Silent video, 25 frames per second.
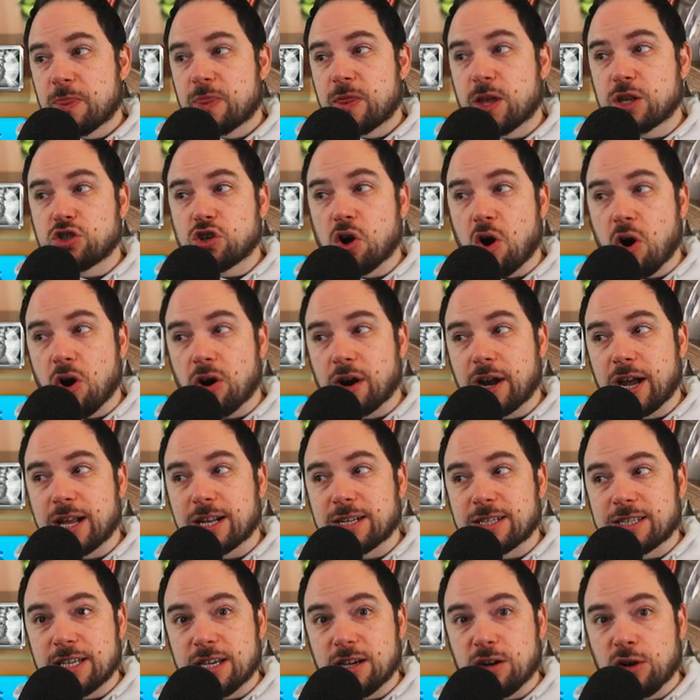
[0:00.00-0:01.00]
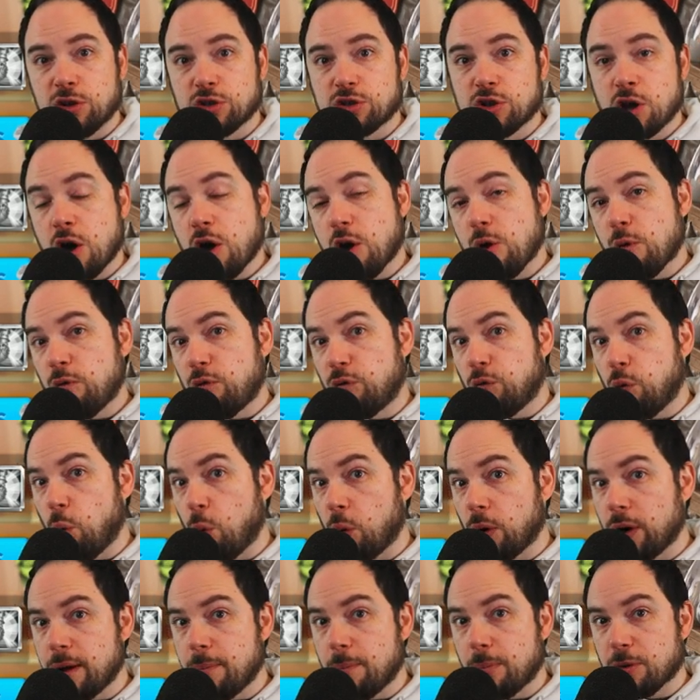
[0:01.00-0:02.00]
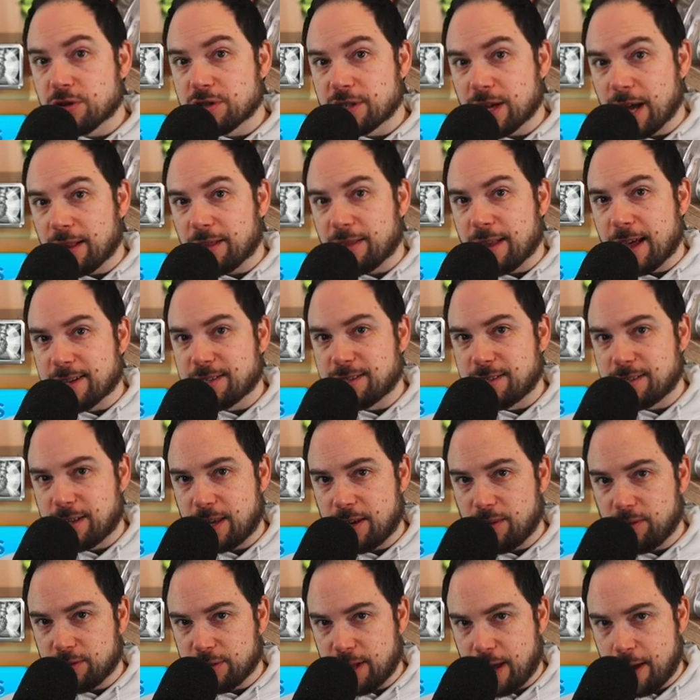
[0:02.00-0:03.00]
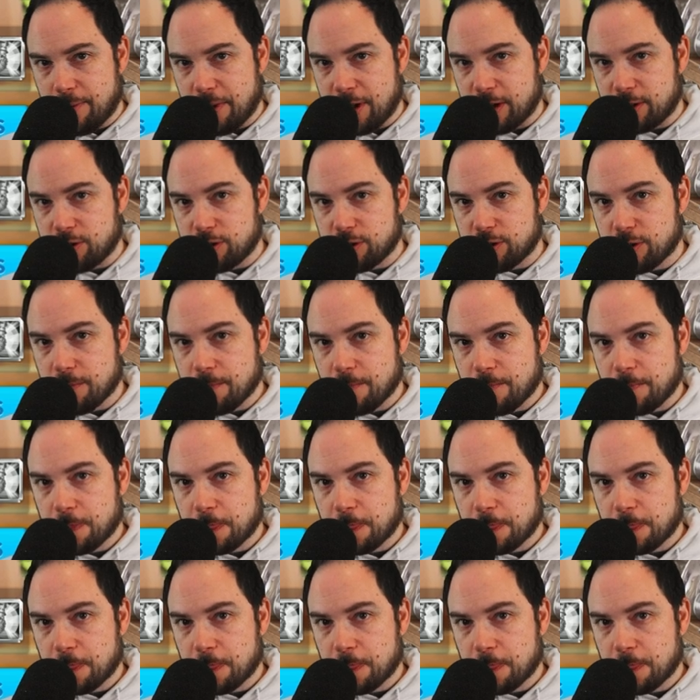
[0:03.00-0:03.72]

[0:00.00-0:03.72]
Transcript: the target deals 40% less skill damage.